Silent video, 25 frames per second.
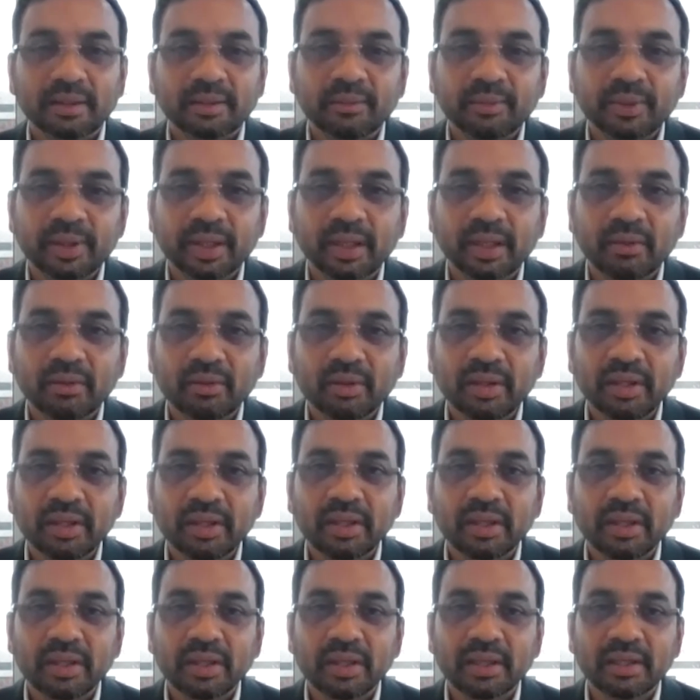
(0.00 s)
we are
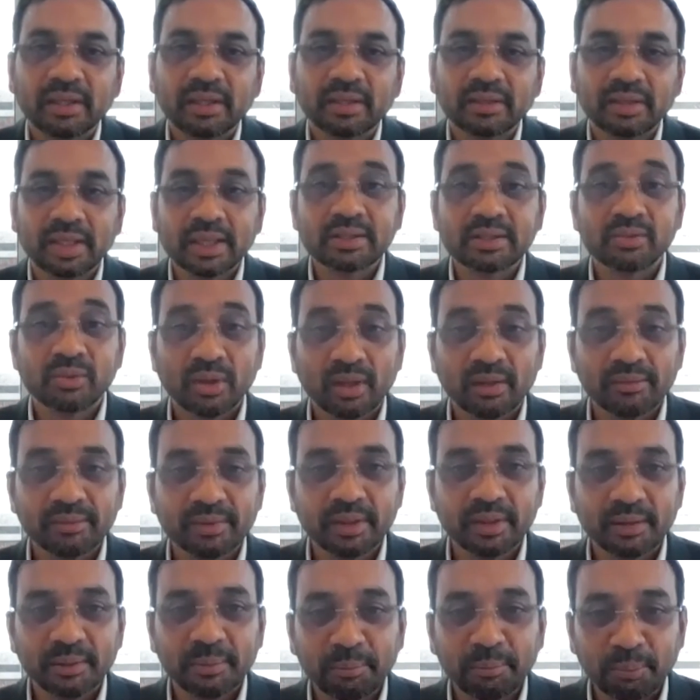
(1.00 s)
looking at, that's one of
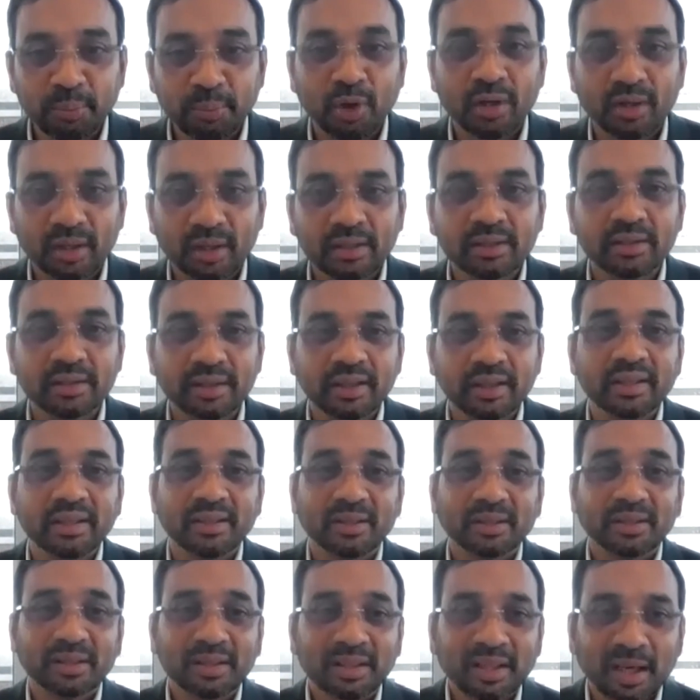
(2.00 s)
the important thing
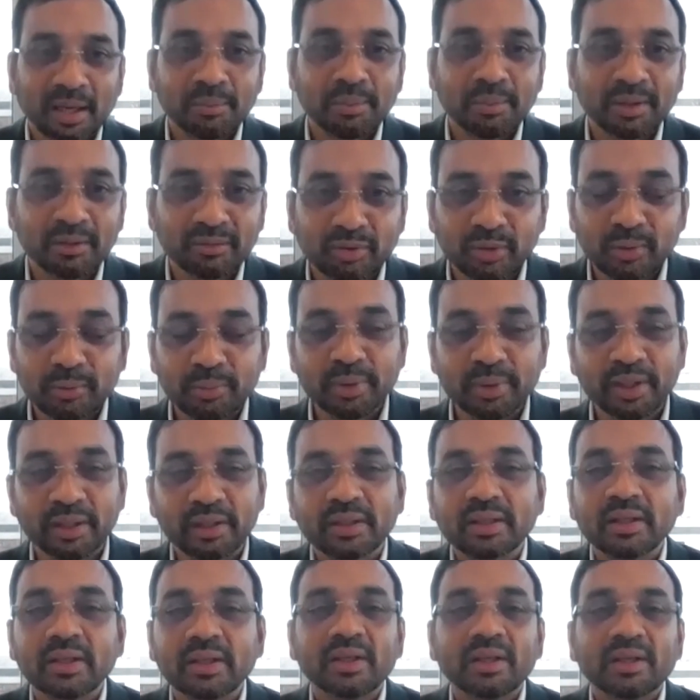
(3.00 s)
on carbon
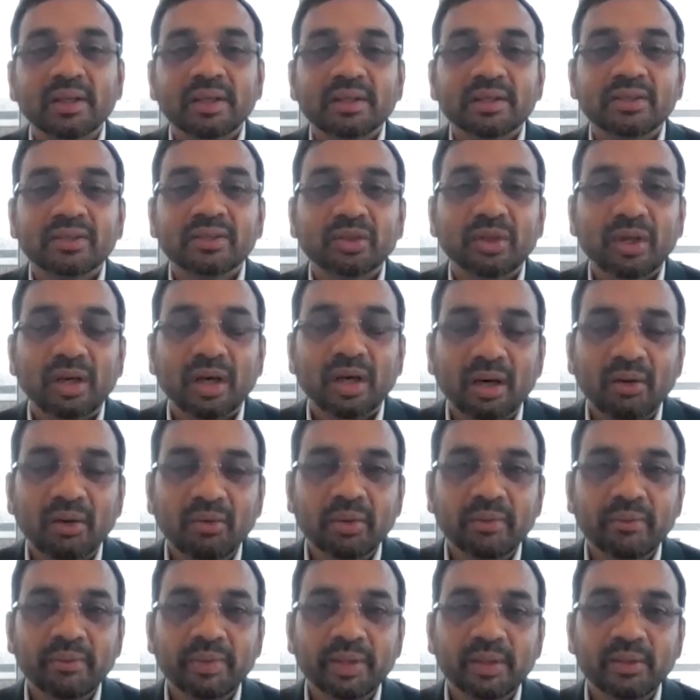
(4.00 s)
footprint. Right. So how
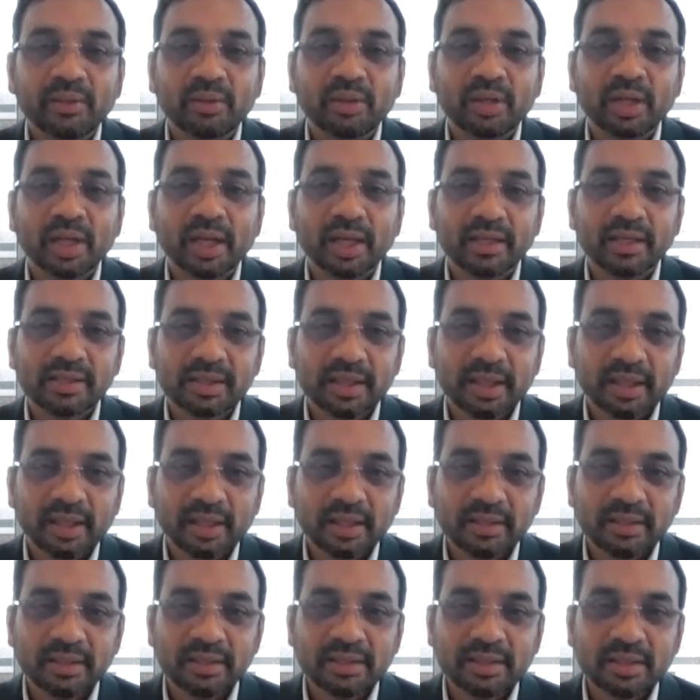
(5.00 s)
do we utilize the
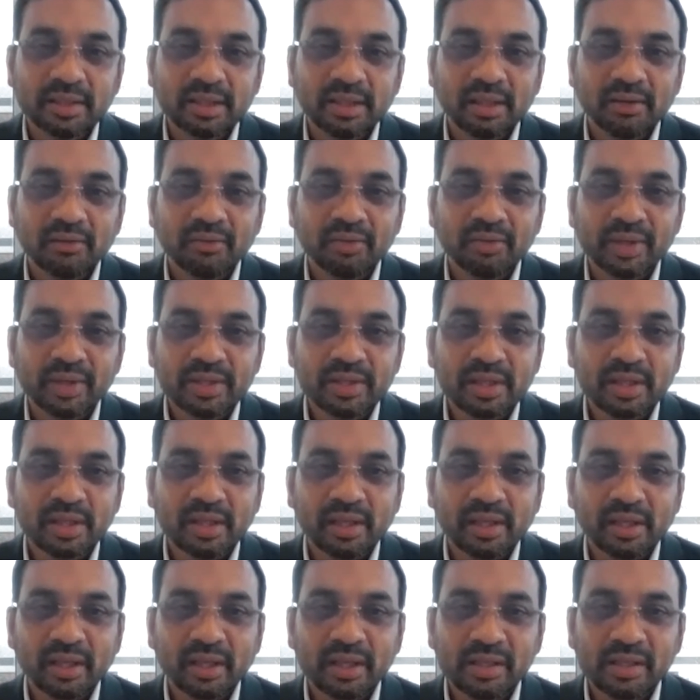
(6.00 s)
existing
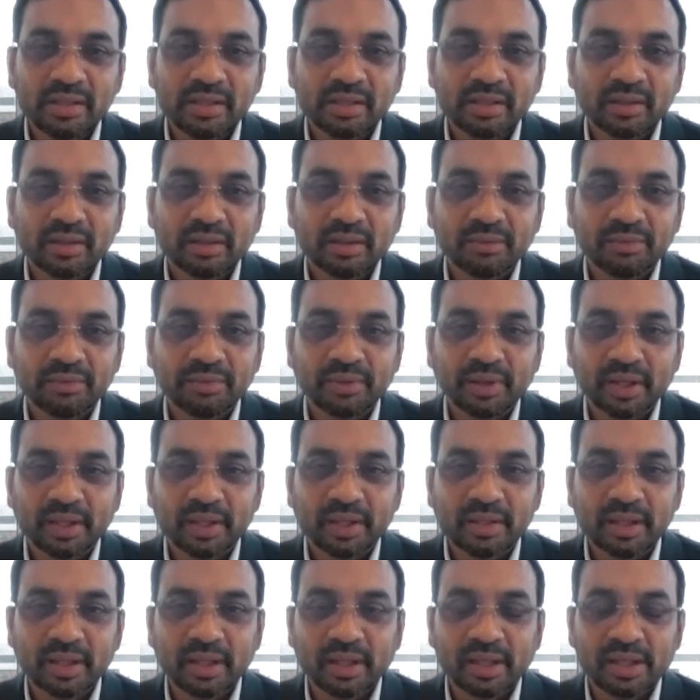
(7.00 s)
facilities of,
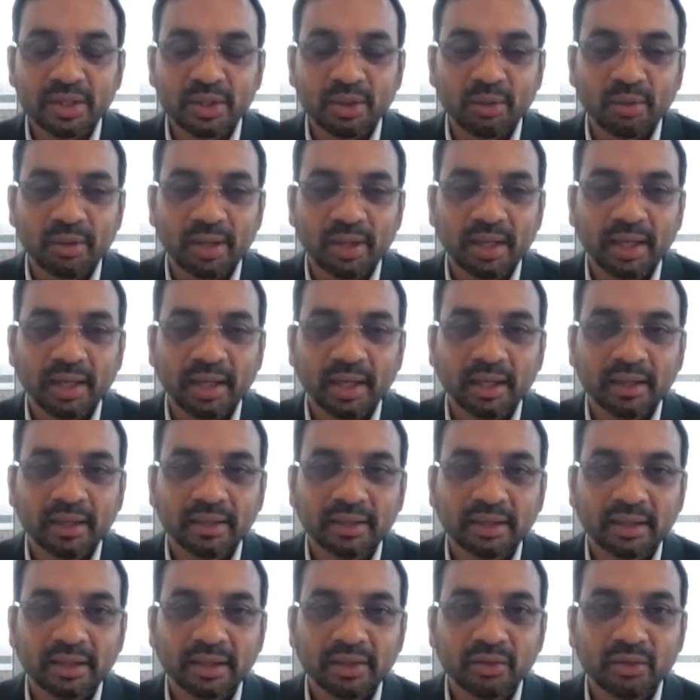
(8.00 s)
let's say, Ashok Leyland
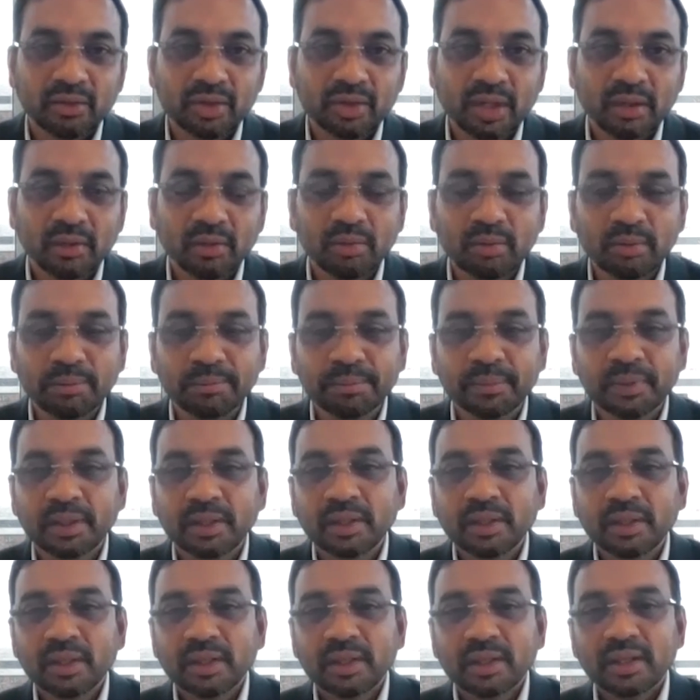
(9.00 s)
and the Intuja Group?
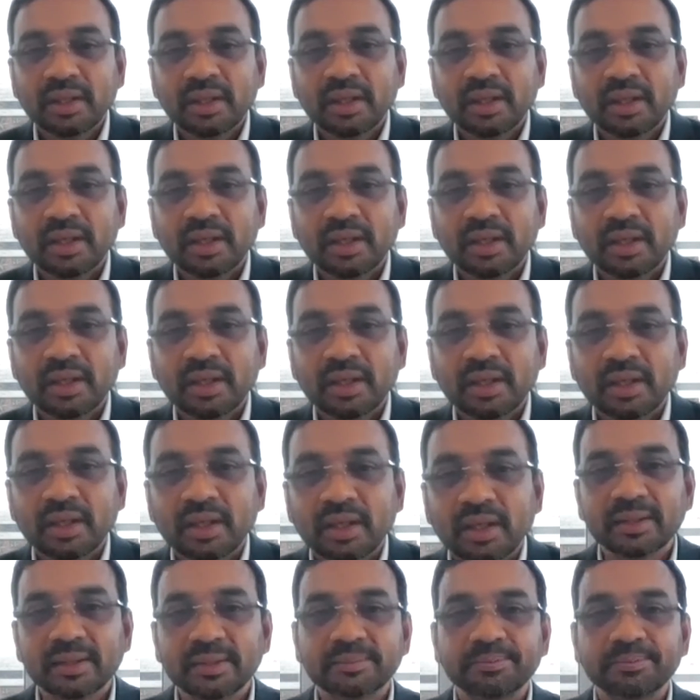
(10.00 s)
And